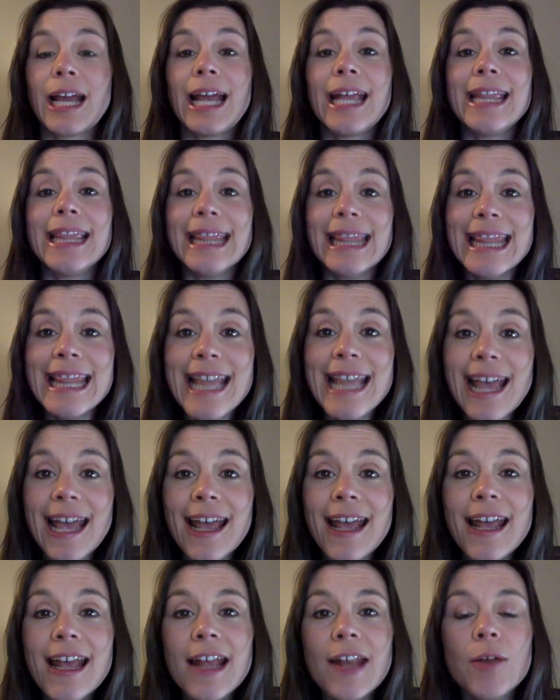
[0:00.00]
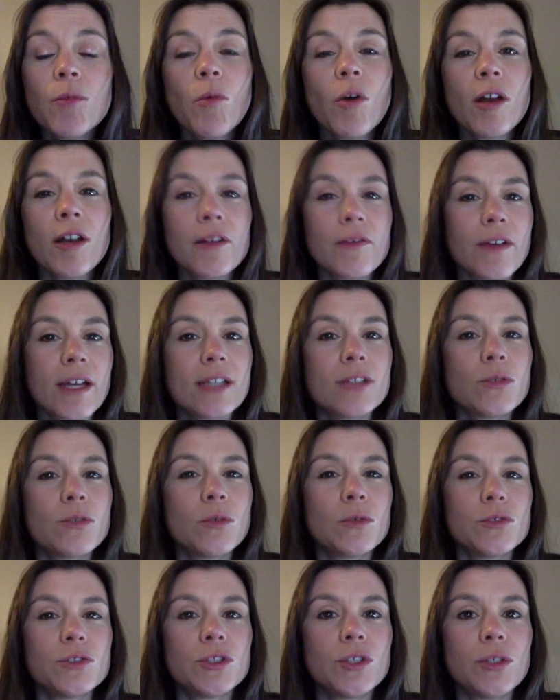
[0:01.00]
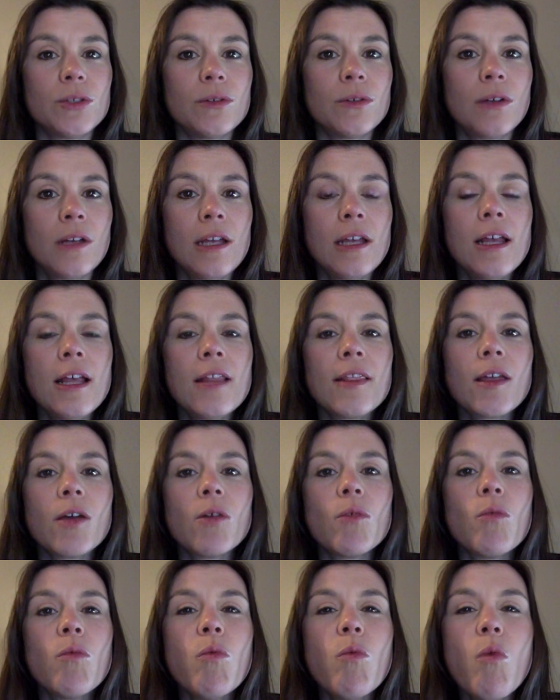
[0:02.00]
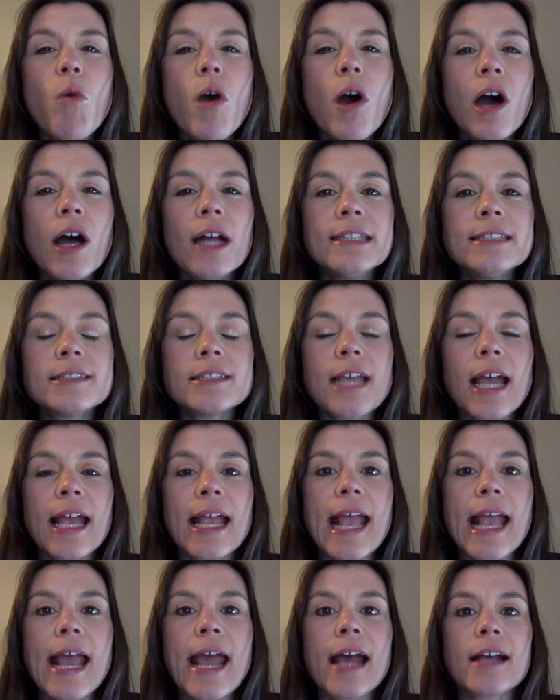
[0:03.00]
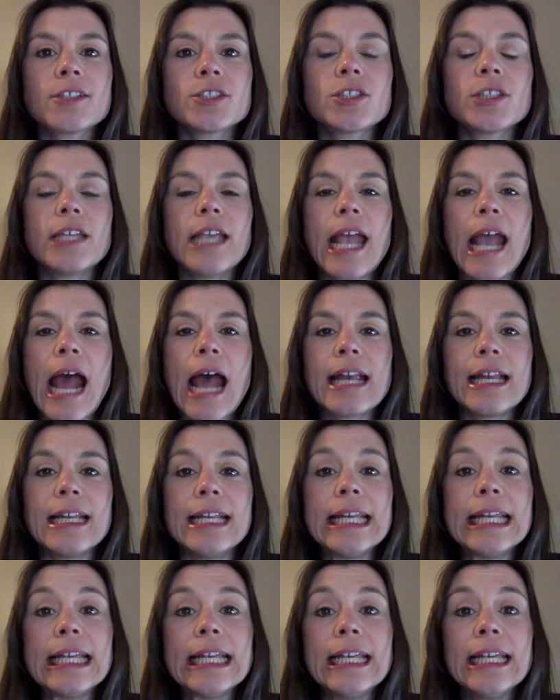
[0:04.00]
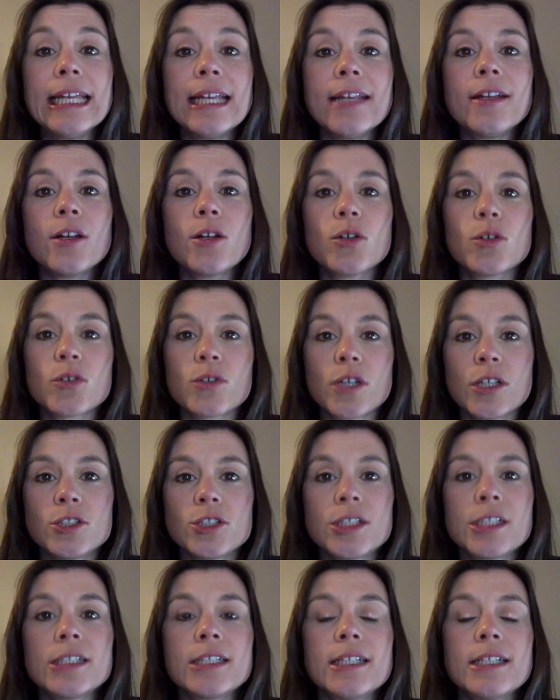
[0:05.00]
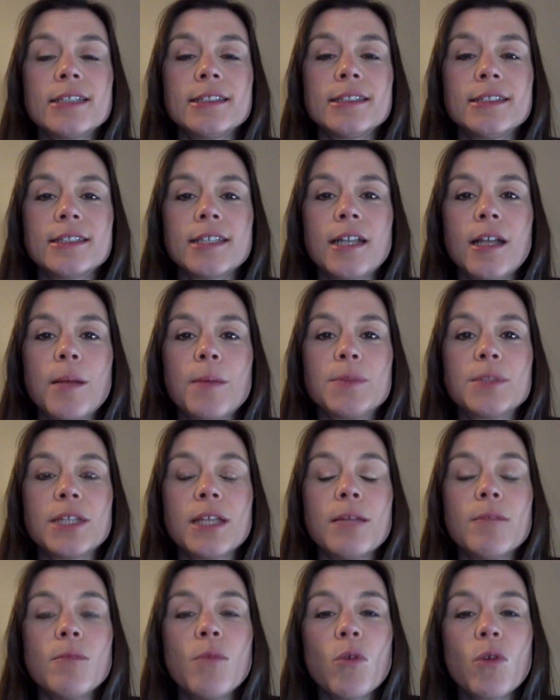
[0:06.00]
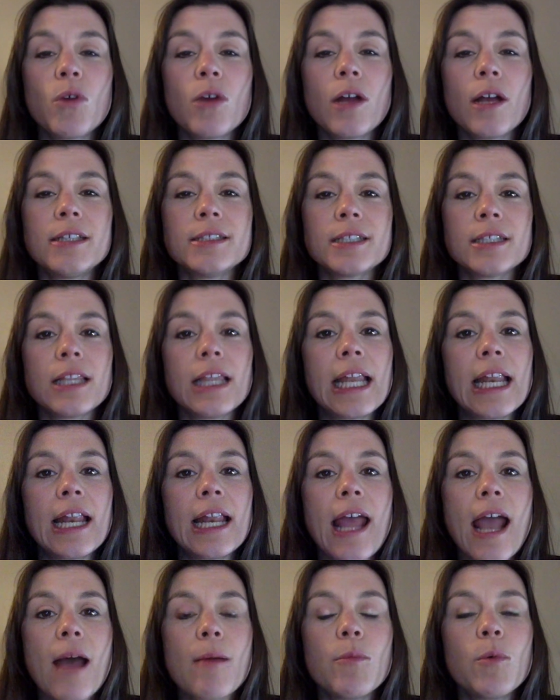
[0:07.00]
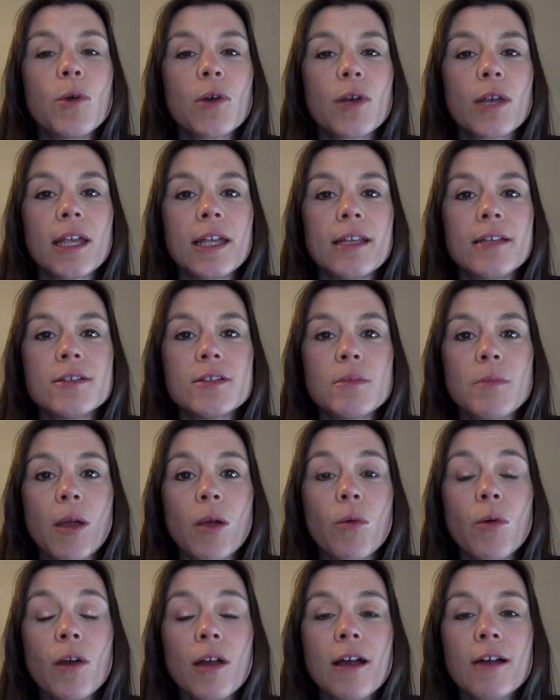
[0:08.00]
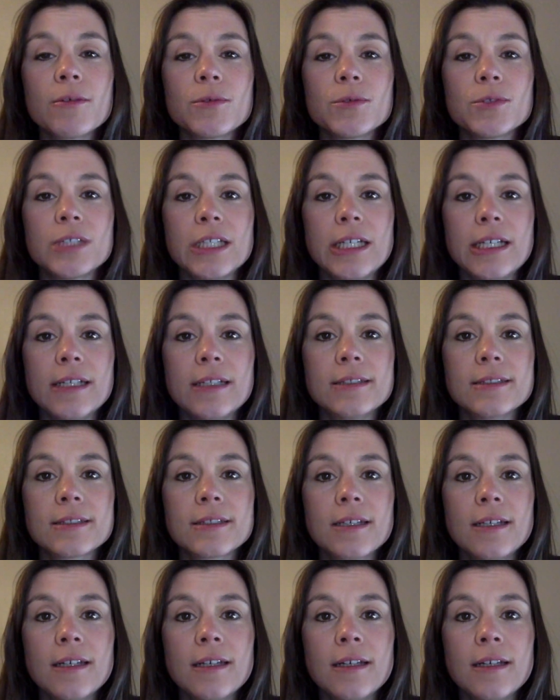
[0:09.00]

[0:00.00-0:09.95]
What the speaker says: And then what if I told you that once I actually added in crunches and sit ups and more isolated ab work into my workout routines,